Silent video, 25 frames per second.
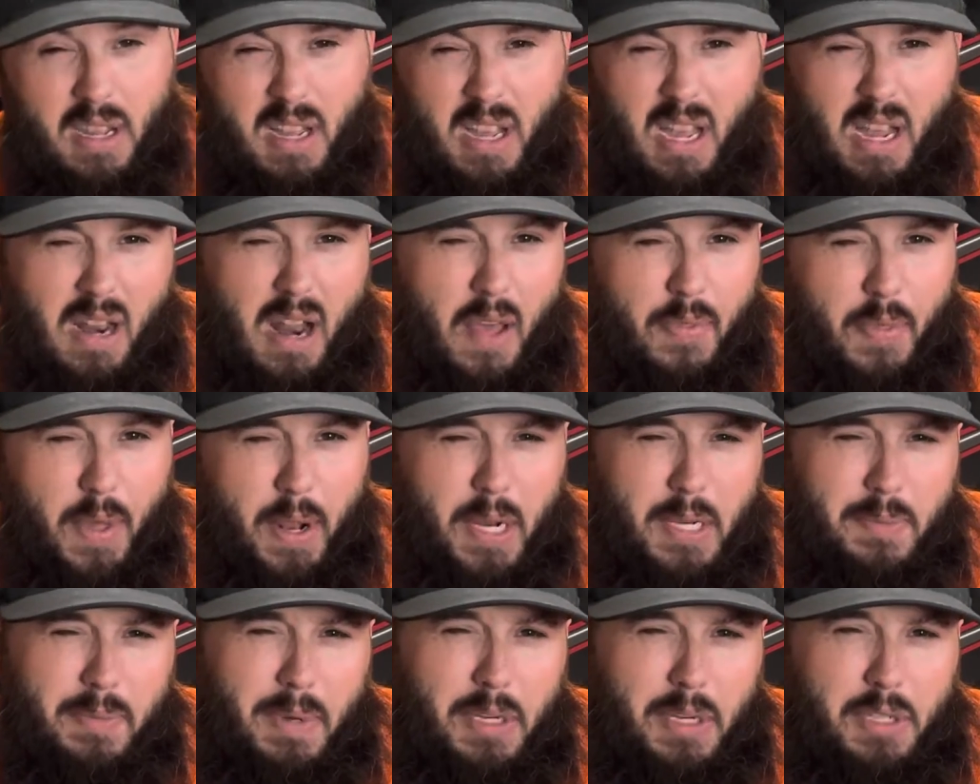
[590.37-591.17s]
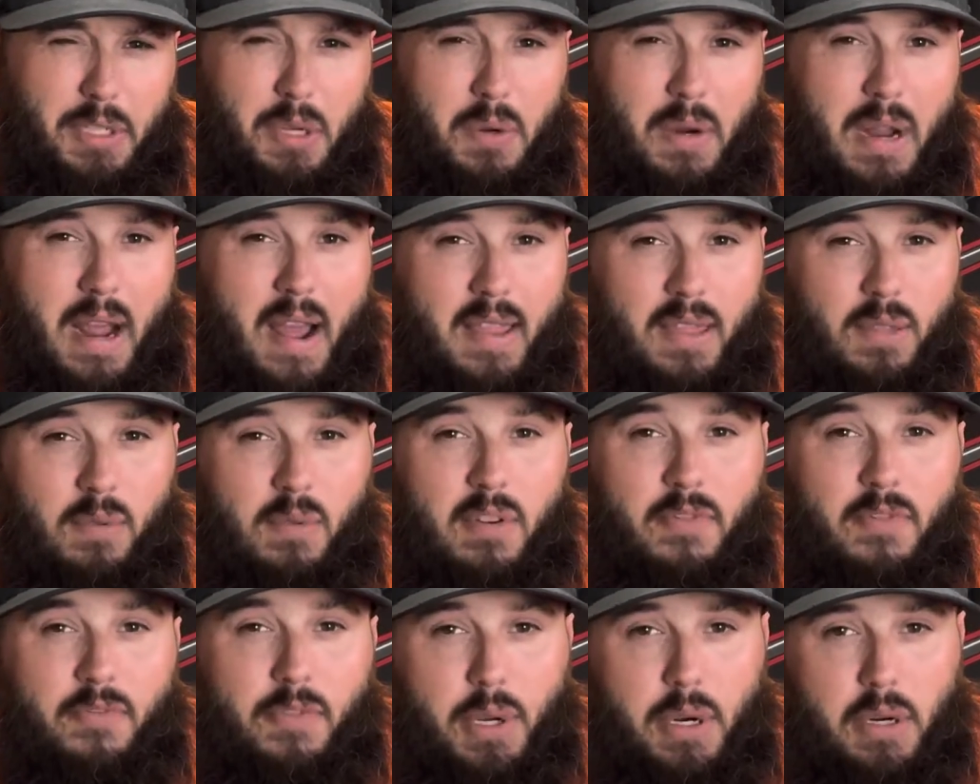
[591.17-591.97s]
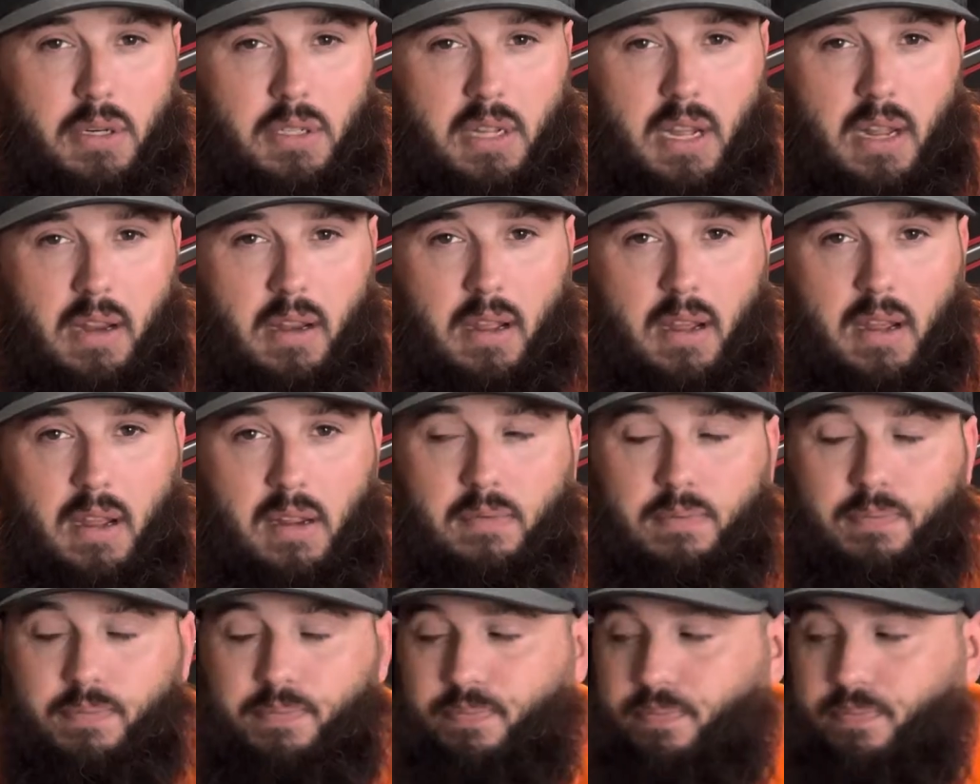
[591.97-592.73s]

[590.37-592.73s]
and I think it's about 2.5, 3 footers that day.